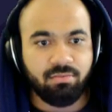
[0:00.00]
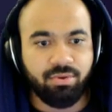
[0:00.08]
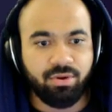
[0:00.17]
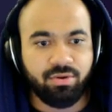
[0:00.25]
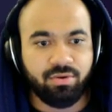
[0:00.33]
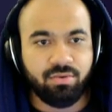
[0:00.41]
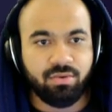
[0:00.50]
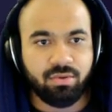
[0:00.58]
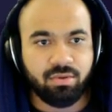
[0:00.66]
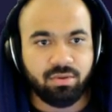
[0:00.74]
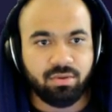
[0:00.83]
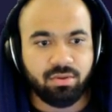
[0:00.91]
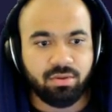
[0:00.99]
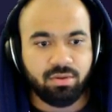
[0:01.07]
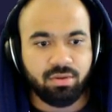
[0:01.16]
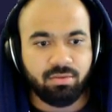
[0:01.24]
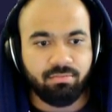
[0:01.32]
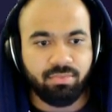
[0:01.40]
Bro.
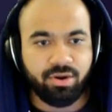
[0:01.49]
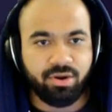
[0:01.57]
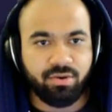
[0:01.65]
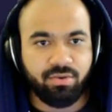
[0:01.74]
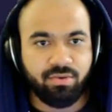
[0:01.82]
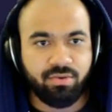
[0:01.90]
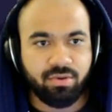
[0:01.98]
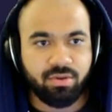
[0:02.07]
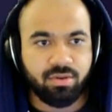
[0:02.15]
Bro.